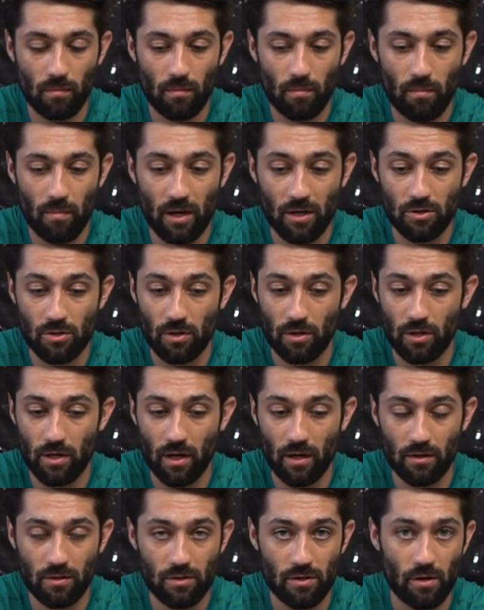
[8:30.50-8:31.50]
Make sure you
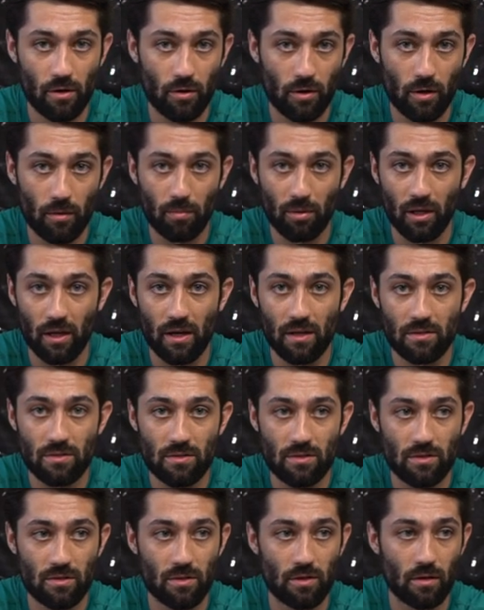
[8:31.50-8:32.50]
got, you know, your
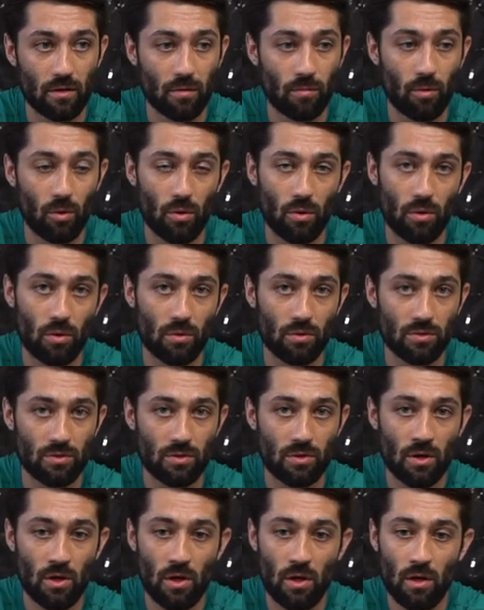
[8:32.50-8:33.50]
plates, your
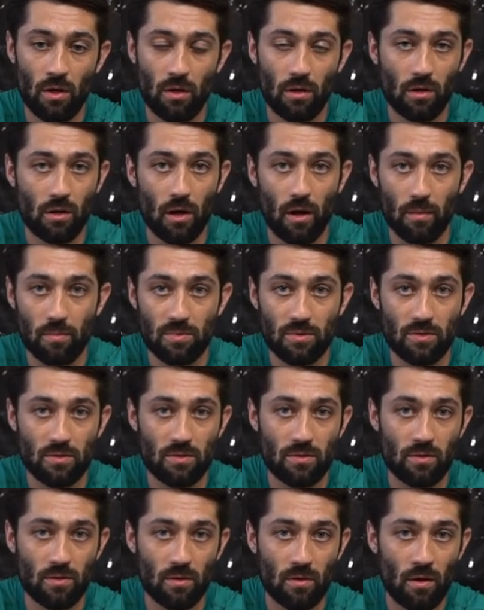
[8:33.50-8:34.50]
bowls,
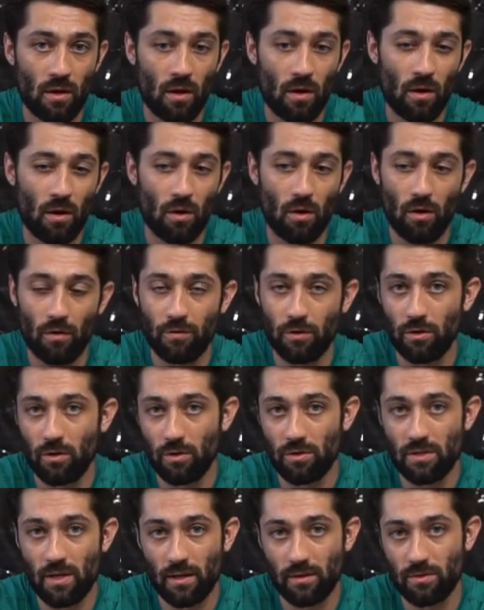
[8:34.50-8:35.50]
cups, all of your
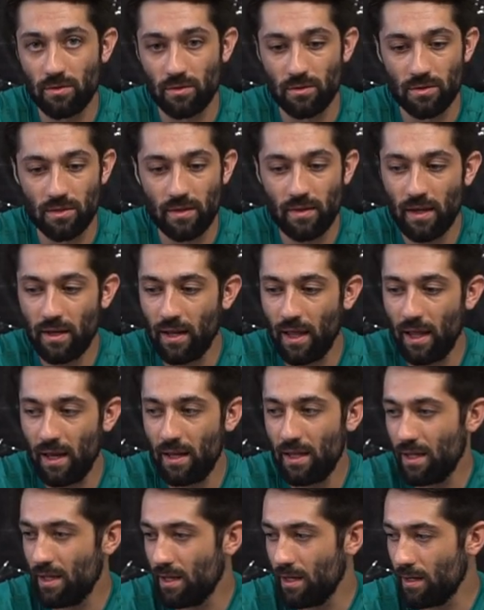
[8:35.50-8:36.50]
utensils, and then
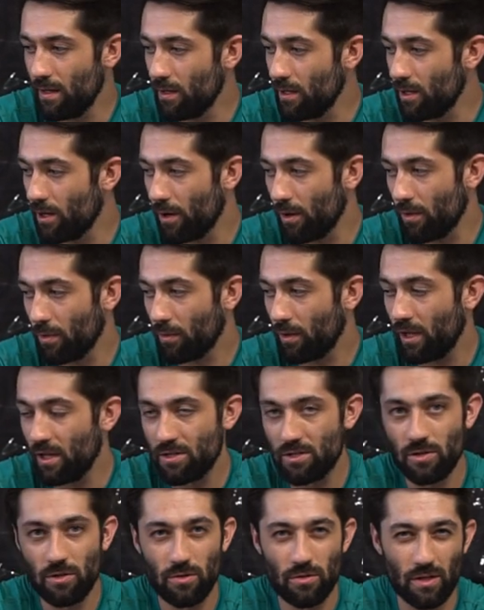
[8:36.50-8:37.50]
any, you know,
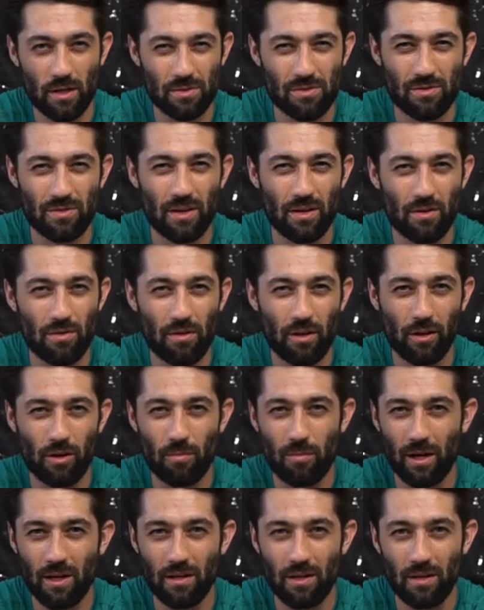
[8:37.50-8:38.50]
kitchen utensils that you think
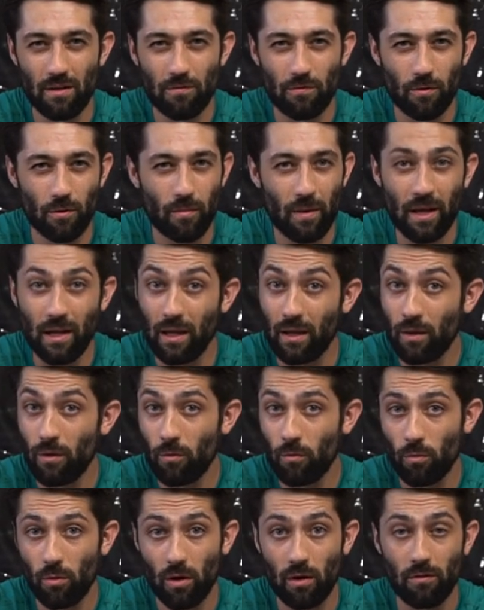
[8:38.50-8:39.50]
you might need for
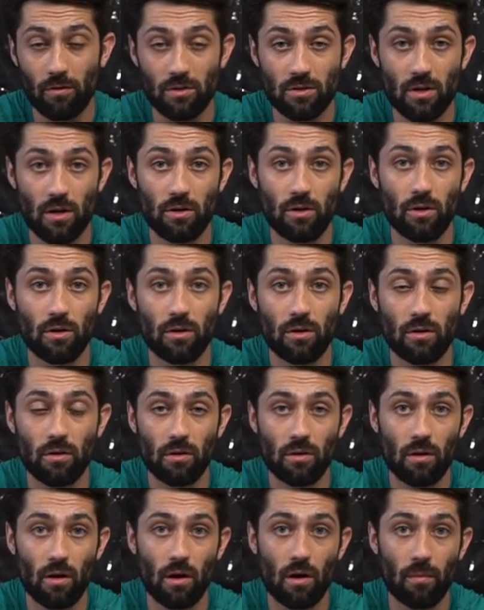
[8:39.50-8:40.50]
making whatever's on
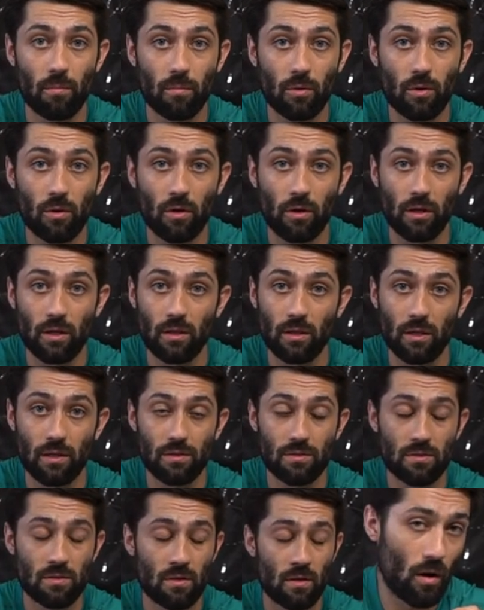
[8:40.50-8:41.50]
your cooking
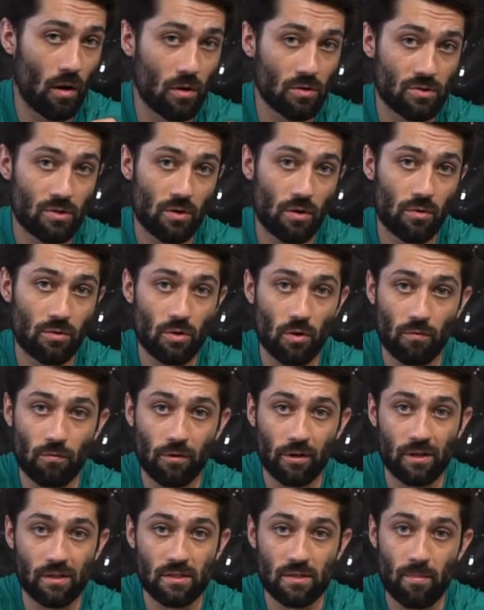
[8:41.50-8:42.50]
list. Also, don't
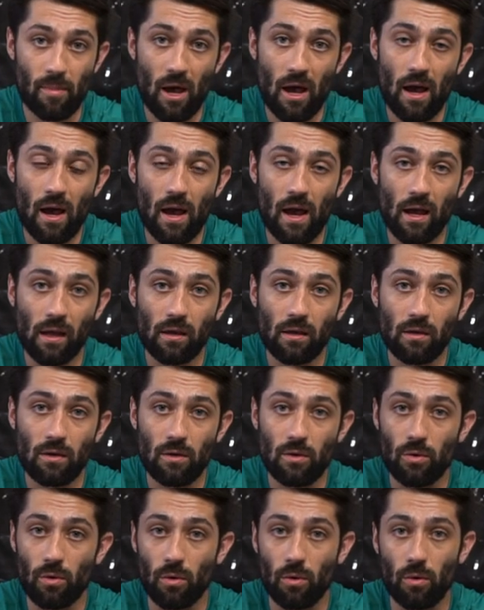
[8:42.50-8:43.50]
forget to pack
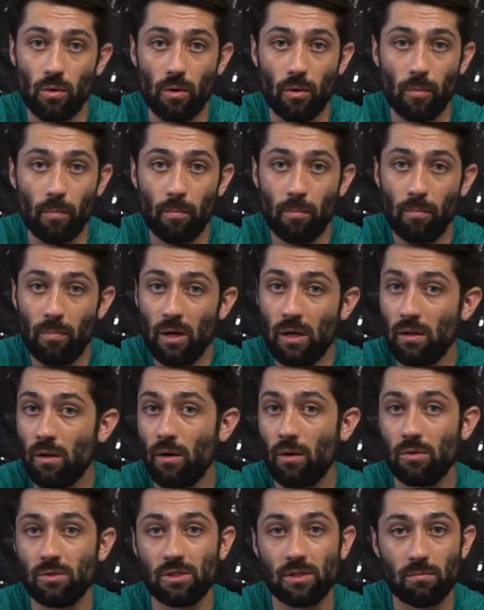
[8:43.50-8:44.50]
your
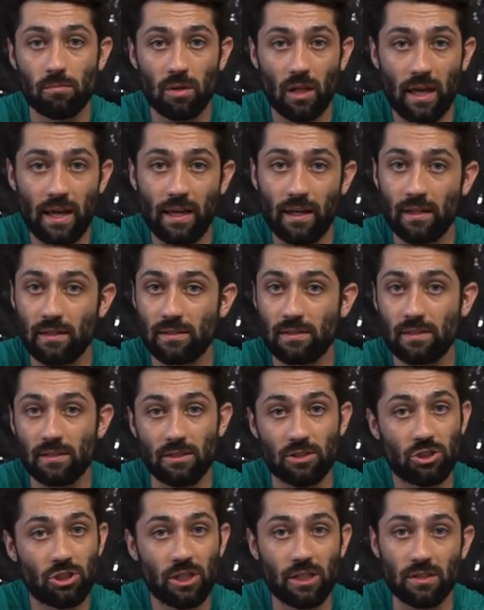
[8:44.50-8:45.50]
pillows and blankets
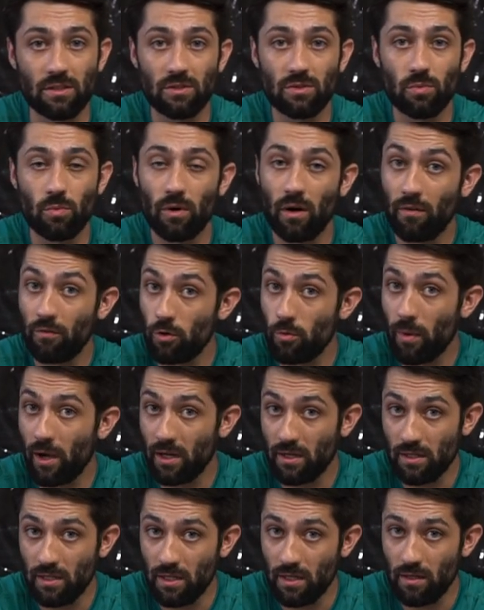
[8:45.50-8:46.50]
and sheets, whatever you
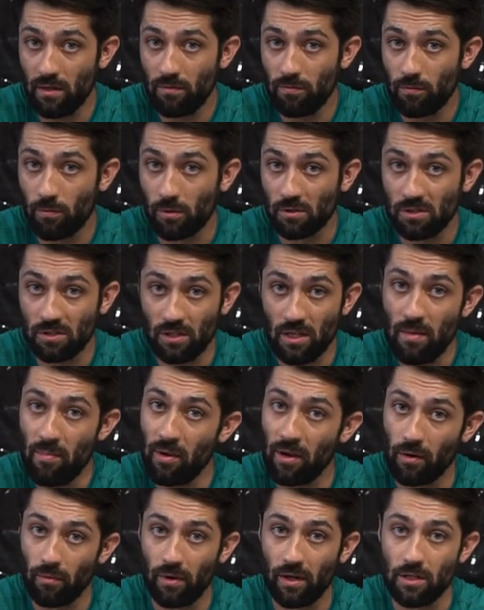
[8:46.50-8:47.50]
might need for
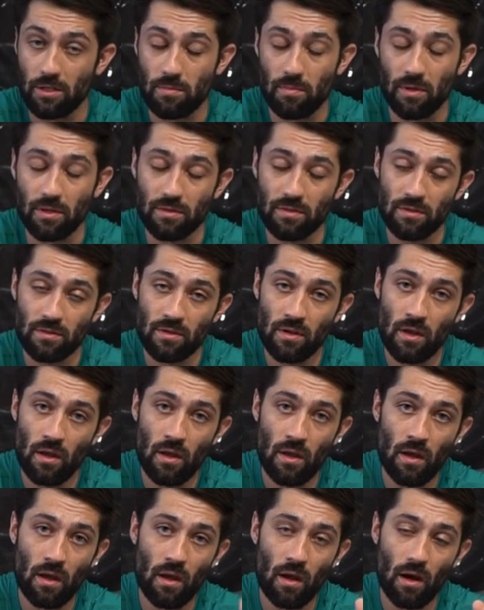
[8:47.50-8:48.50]
sleeping arrangements,
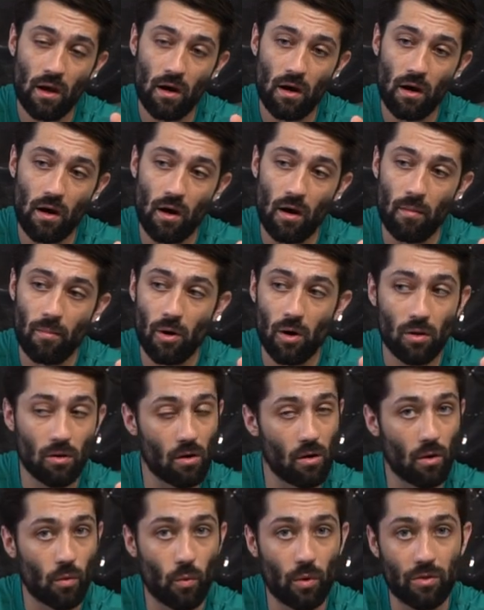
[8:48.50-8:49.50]

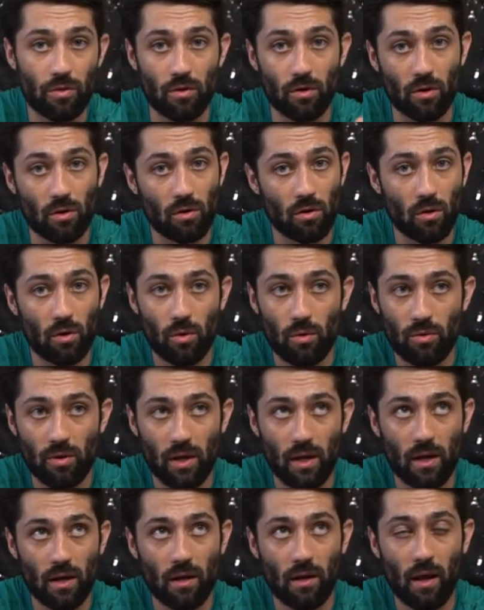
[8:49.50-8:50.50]
along with your
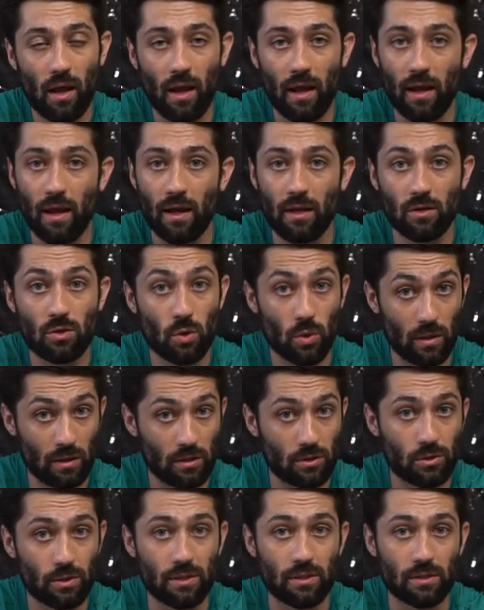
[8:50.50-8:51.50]
clothing and
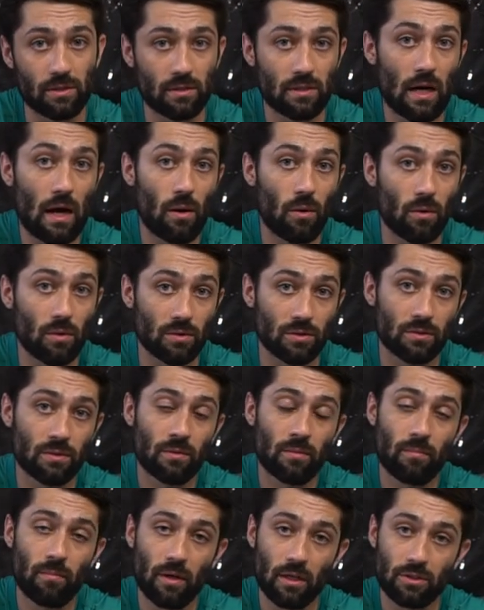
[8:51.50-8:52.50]
toiletries and towels.
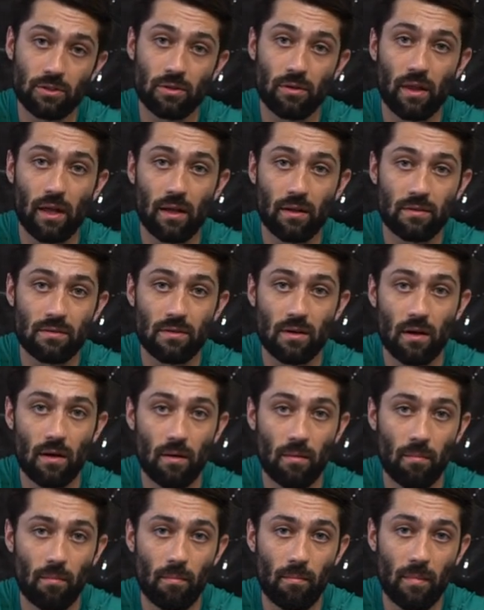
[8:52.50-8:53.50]
Make sure that
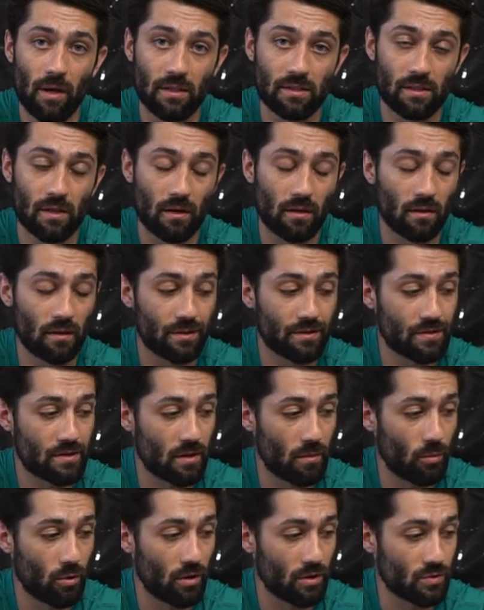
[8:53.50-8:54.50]
makes it on a list
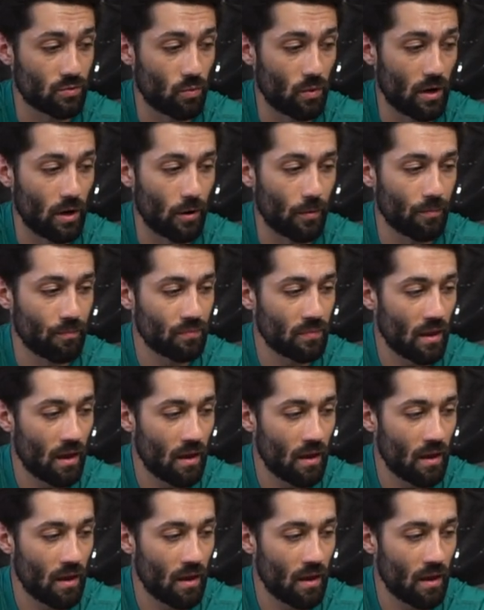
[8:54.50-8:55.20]
somewhere as well.